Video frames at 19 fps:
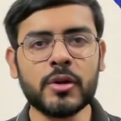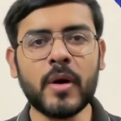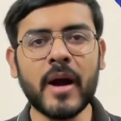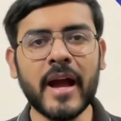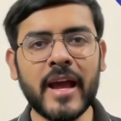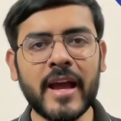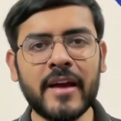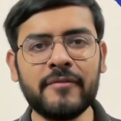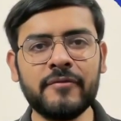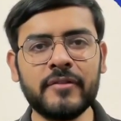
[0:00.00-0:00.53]
I
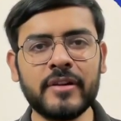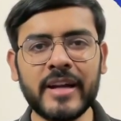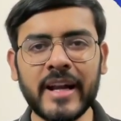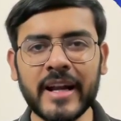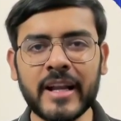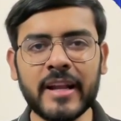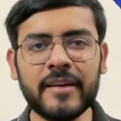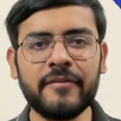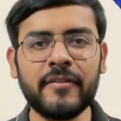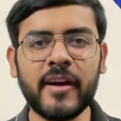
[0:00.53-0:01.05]
have
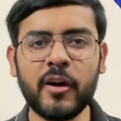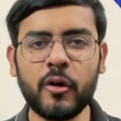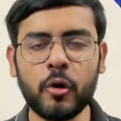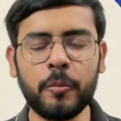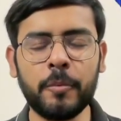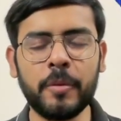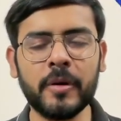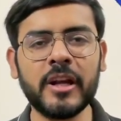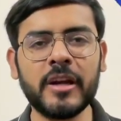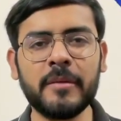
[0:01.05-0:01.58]
Netlify
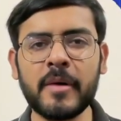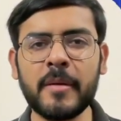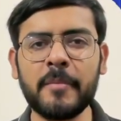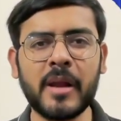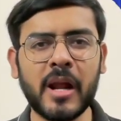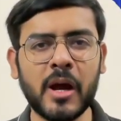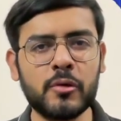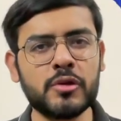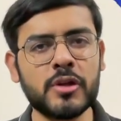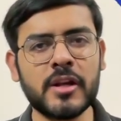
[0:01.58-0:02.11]
open in my
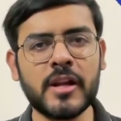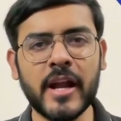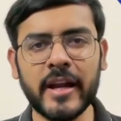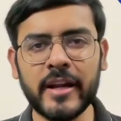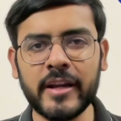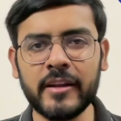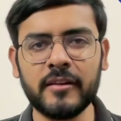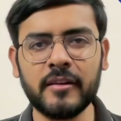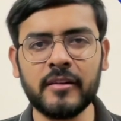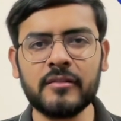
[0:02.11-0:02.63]
browser right
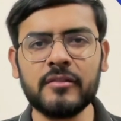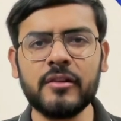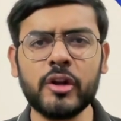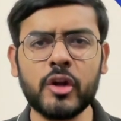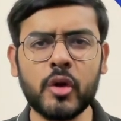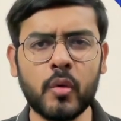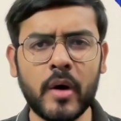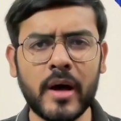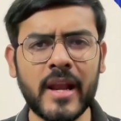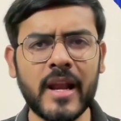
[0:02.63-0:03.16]
here. The
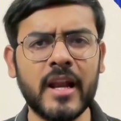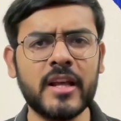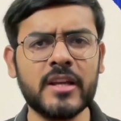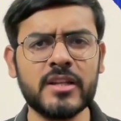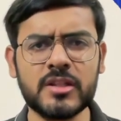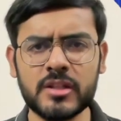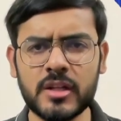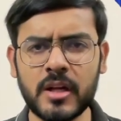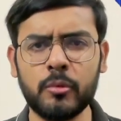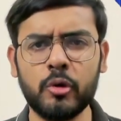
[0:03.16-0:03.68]
URL is
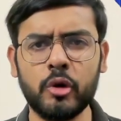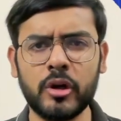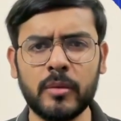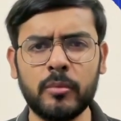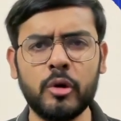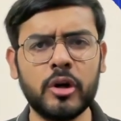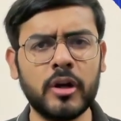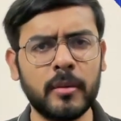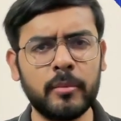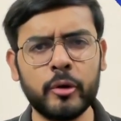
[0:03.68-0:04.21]

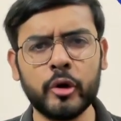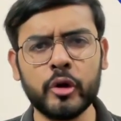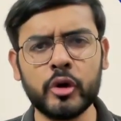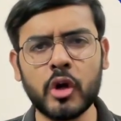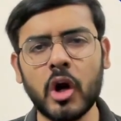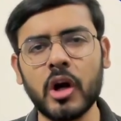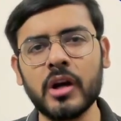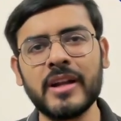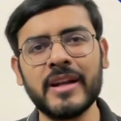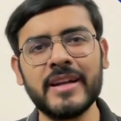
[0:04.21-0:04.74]

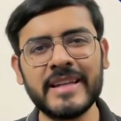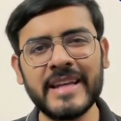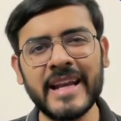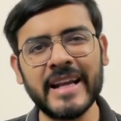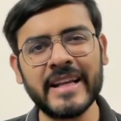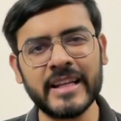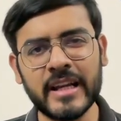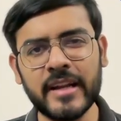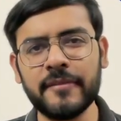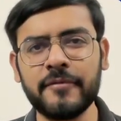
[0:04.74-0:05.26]

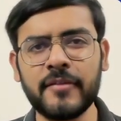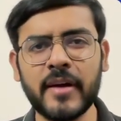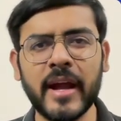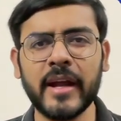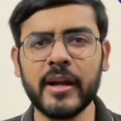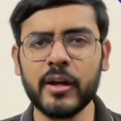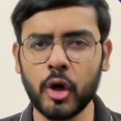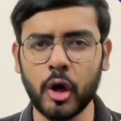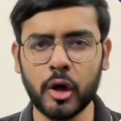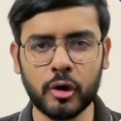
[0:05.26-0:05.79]

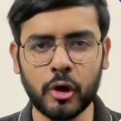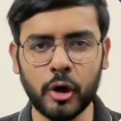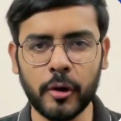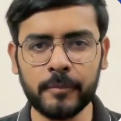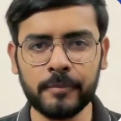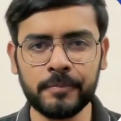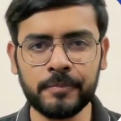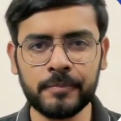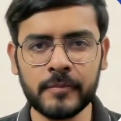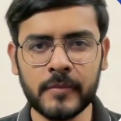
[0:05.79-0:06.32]
www.netlify.com.
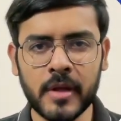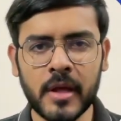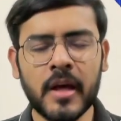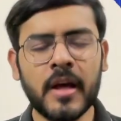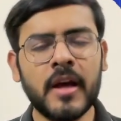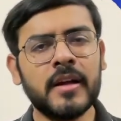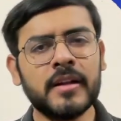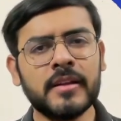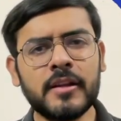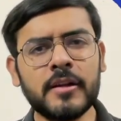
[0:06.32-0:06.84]

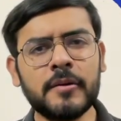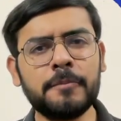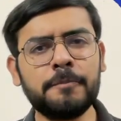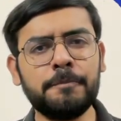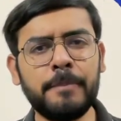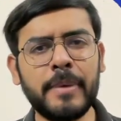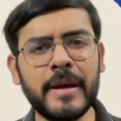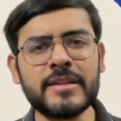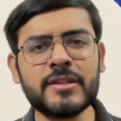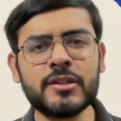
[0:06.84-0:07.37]
The
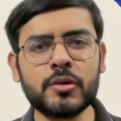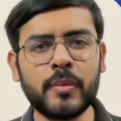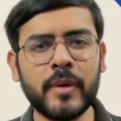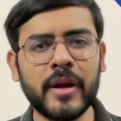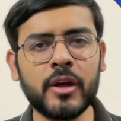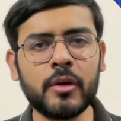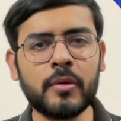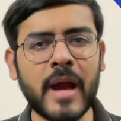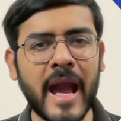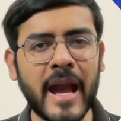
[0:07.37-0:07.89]
best way
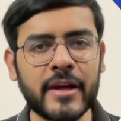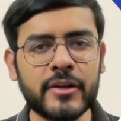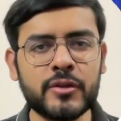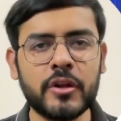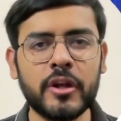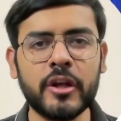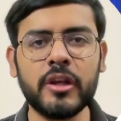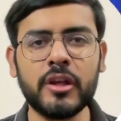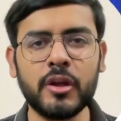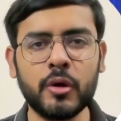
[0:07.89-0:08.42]
to actually
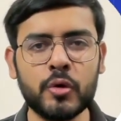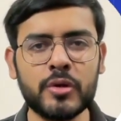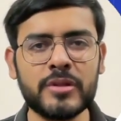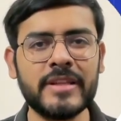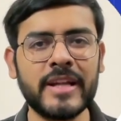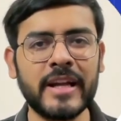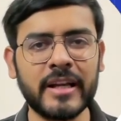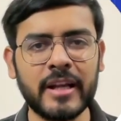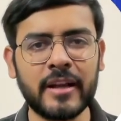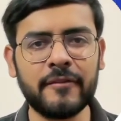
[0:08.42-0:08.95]
use
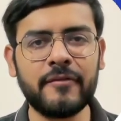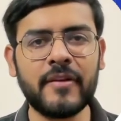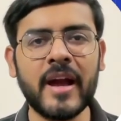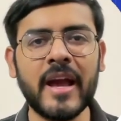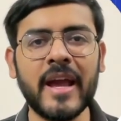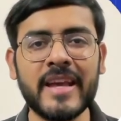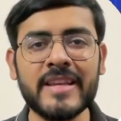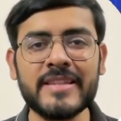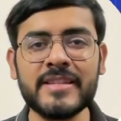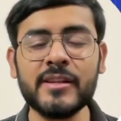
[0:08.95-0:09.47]
Netlify
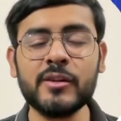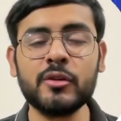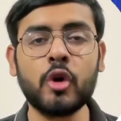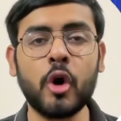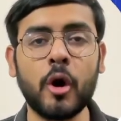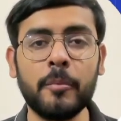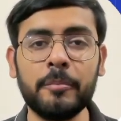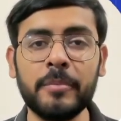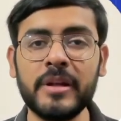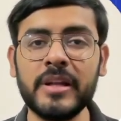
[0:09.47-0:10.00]
is in
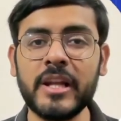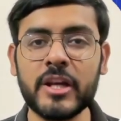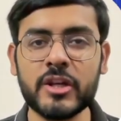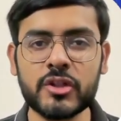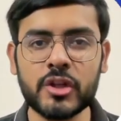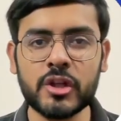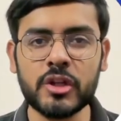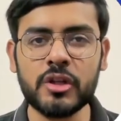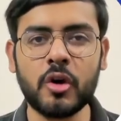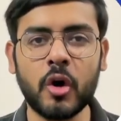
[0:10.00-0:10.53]

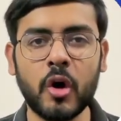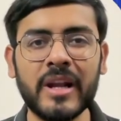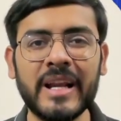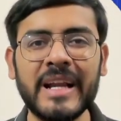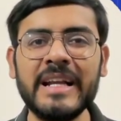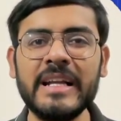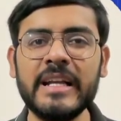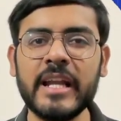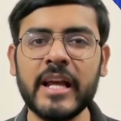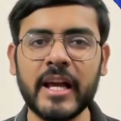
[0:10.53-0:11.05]
combination or
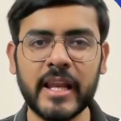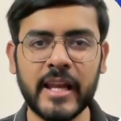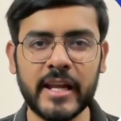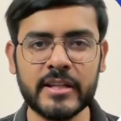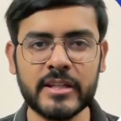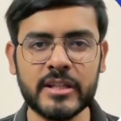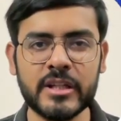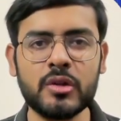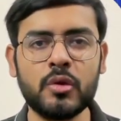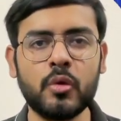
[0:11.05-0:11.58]

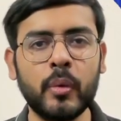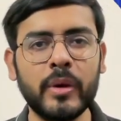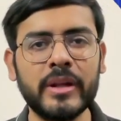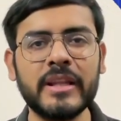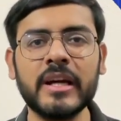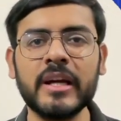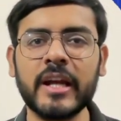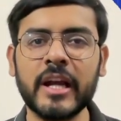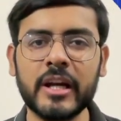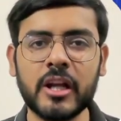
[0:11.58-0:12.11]
integration with a
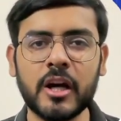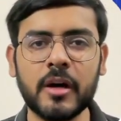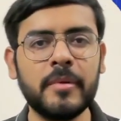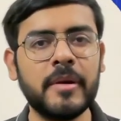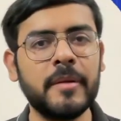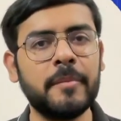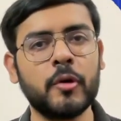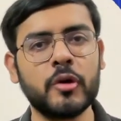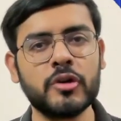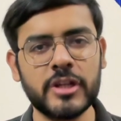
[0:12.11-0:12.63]
GitHub
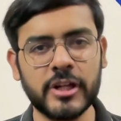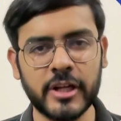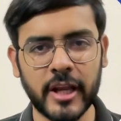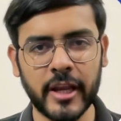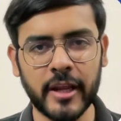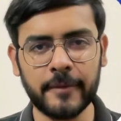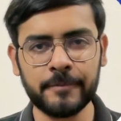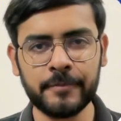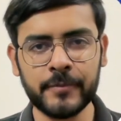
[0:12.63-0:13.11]
repository.